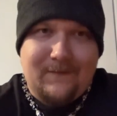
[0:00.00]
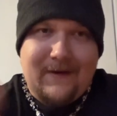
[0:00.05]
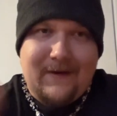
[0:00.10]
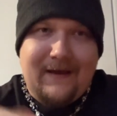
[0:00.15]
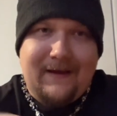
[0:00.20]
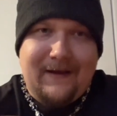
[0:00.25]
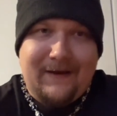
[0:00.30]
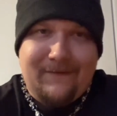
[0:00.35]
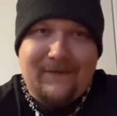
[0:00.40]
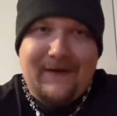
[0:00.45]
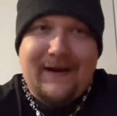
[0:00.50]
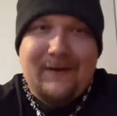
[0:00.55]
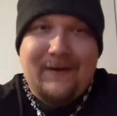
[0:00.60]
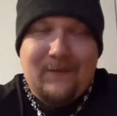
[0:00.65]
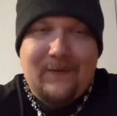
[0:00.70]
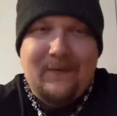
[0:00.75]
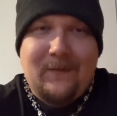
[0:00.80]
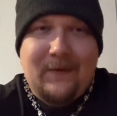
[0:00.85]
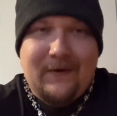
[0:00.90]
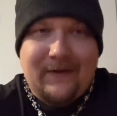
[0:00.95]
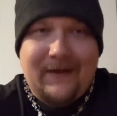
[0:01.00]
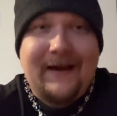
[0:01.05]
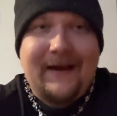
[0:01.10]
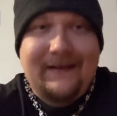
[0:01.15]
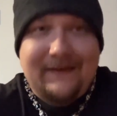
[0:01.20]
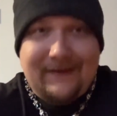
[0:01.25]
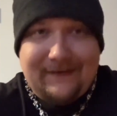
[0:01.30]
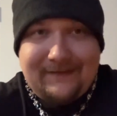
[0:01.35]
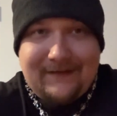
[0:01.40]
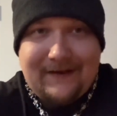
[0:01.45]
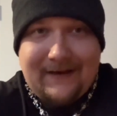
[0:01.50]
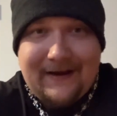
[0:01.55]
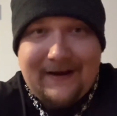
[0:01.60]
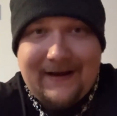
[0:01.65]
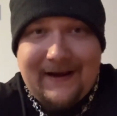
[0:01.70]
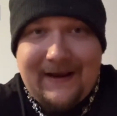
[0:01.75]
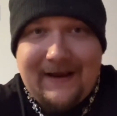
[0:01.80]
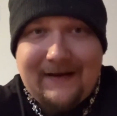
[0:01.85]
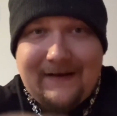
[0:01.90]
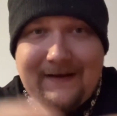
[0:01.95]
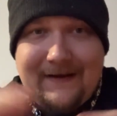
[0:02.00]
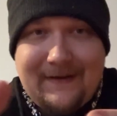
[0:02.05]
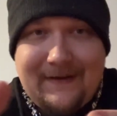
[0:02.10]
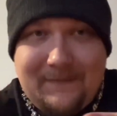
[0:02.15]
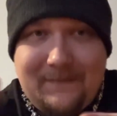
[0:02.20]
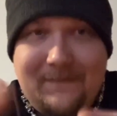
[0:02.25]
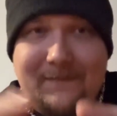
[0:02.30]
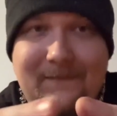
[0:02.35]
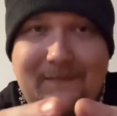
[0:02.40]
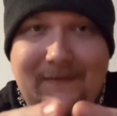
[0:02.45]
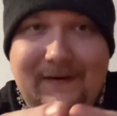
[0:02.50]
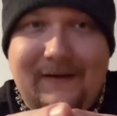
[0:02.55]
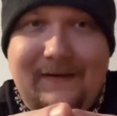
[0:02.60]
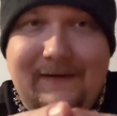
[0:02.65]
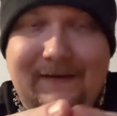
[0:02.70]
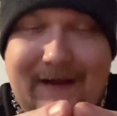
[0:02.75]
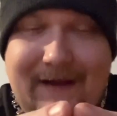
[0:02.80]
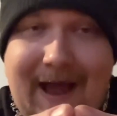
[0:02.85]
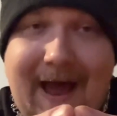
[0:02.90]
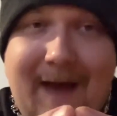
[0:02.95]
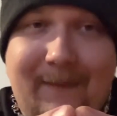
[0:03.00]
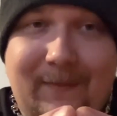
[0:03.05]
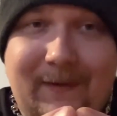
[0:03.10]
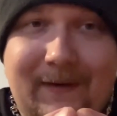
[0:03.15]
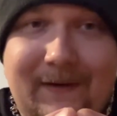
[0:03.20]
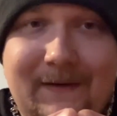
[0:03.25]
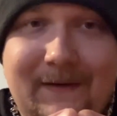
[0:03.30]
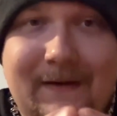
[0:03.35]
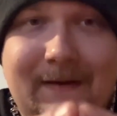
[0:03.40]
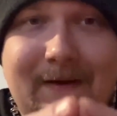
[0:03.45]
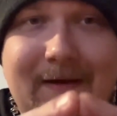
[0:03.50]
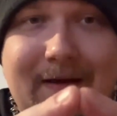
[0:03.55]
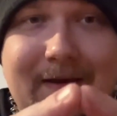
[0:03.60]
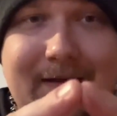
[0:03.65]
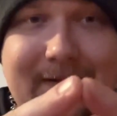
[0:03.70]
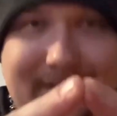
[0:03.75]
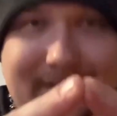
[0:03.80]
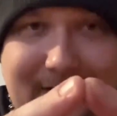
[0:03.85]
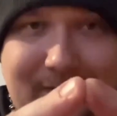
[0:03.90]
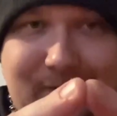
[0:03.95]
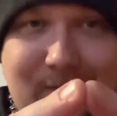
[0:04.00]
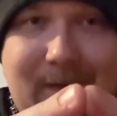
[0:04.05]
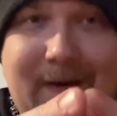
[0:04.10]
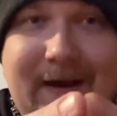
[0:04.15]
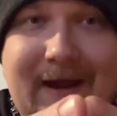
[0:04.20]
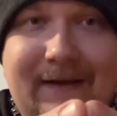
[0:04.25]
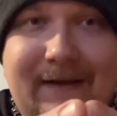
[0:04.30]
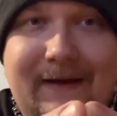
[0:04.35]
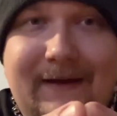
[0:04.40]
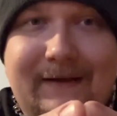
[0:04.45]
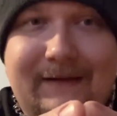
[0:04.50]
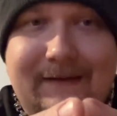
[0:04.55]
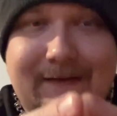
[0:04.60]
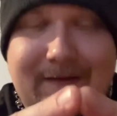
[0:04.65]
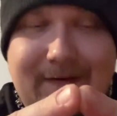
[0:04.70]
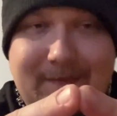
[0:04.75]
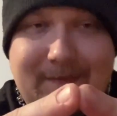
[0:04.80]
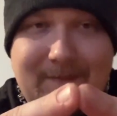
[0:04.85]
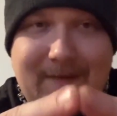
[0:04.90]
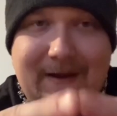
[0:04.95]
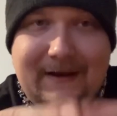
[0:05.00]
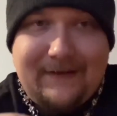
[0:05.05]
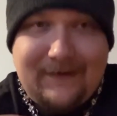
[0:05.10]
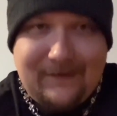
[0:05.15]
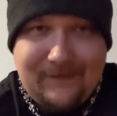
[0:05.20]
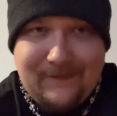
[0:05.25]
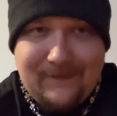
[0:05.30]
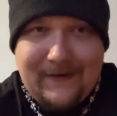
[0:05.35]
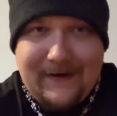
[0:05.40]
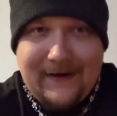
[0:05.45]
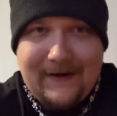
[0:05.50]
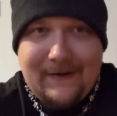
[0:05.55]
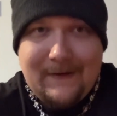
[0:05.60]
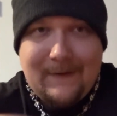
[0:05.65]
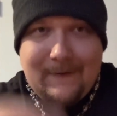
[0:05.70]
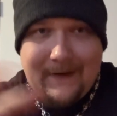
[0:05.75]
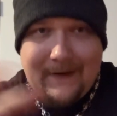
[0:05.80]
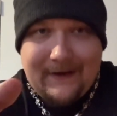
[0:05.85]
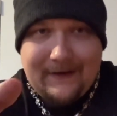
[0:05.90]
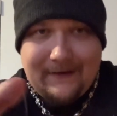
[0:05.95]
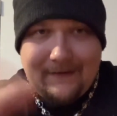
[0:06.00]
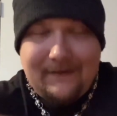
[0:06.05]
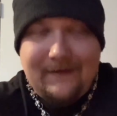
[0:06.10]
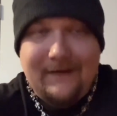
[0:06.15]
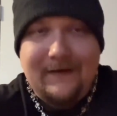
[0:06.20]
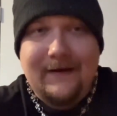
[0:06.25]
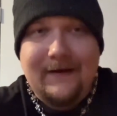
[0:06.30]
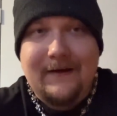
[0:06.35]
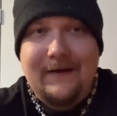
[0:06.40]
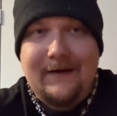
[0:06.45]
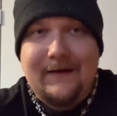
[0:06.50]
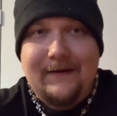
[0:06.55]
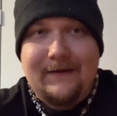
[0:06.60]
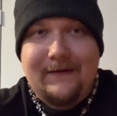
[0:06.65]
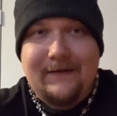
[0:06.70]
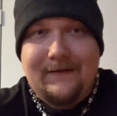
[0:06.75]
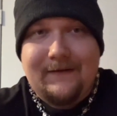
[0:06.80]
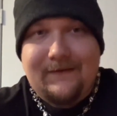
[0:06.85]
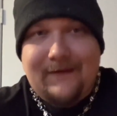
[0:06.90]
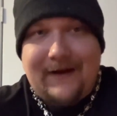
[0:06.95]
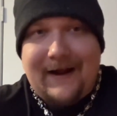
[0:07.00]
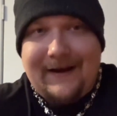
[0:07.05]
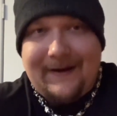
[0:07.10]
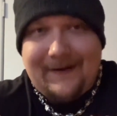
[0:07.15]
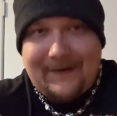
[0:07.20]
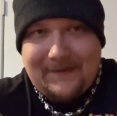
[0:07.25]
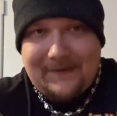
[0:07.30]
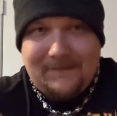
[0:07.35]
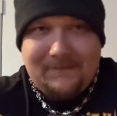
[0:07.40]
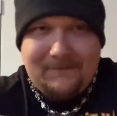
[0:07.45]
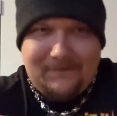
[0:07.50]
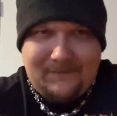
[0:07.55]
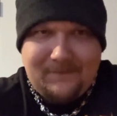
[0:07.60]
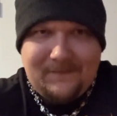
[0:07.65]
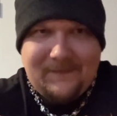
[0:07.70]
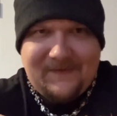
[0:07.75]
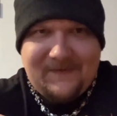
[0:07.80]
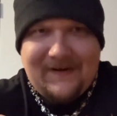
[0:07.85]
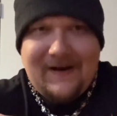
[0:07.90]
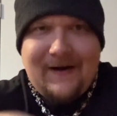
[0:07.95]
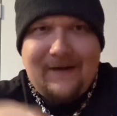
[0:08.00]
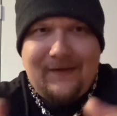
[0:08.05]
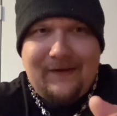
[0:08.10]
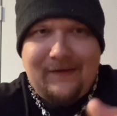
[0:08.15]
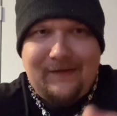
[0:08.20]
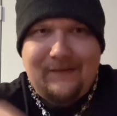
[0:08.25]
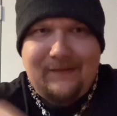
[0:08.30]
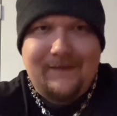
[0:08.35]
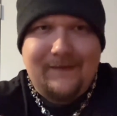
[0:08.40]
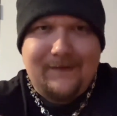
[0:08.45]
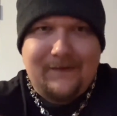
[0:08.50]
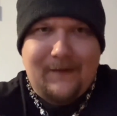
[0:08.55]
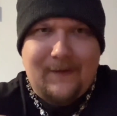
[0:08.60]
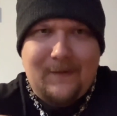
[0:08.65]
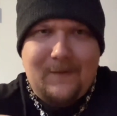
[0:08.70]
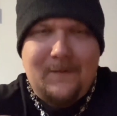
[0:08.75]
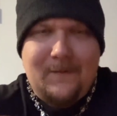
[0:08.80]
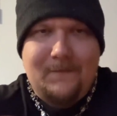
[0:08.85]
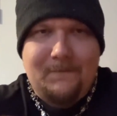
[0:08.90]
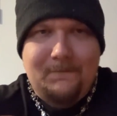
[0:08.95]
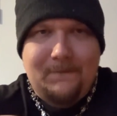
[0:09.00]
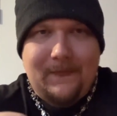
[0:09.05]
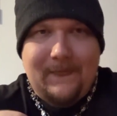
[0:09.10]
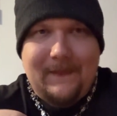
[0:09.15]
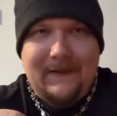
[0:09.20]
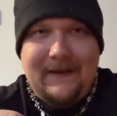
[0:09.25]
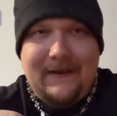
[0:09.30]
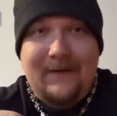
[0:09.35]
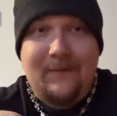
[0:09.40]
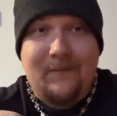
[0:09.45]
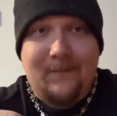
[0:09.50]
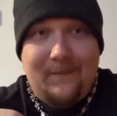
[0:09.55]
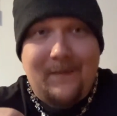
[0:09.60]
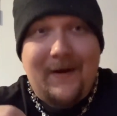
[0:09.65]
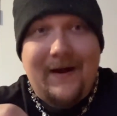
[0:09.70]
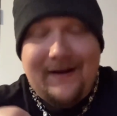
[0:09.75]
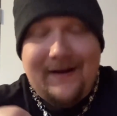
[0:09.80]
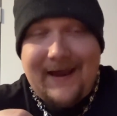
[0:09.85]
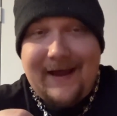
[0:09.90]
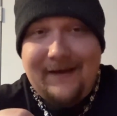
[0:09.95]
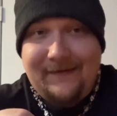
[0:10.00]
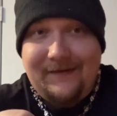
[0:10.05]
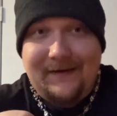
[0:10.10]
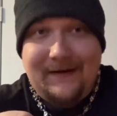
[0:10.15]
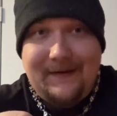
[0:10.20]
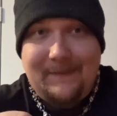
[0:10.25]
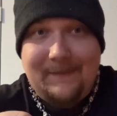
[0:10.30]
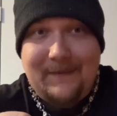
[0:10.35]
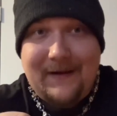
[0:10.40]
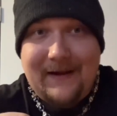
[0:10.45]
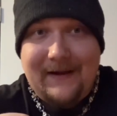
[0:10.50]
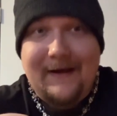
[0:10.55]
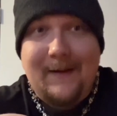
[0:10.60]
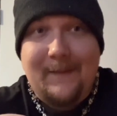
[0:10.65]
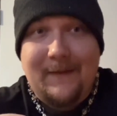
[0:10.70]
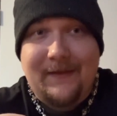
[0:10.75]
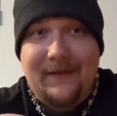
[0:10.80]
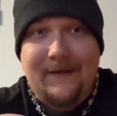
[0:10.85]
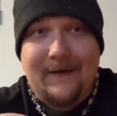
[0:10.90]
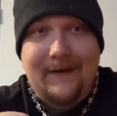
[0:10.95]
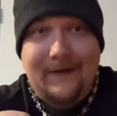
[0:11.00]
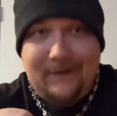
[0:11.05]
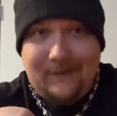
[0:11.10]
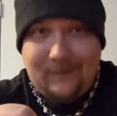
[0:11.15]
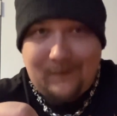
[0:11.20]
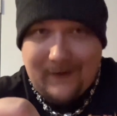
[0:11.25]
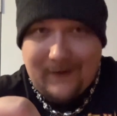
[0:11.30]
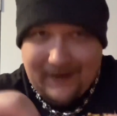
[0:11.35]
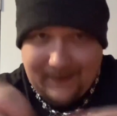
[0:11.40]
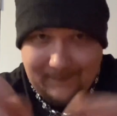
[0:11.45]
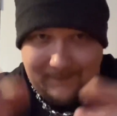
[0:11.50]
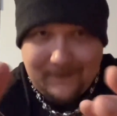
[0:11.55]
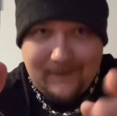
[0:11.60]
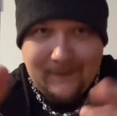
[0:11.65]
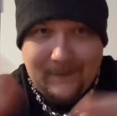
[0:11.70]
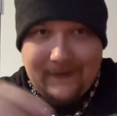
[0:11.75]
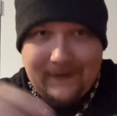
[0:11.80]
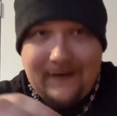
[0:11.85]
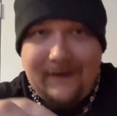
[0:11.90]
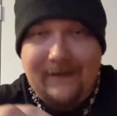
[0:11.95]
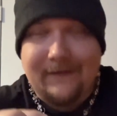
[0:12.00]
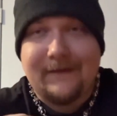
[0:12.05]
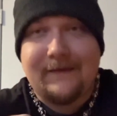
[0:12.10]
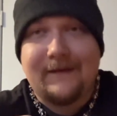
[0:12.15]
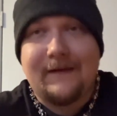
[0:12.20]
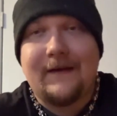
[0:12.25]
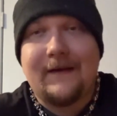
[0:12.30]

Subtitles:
if anyone would like this idea to happen, that's why I'd like to make this video and try to share this. So it might actually become a thing is why I'm doing this.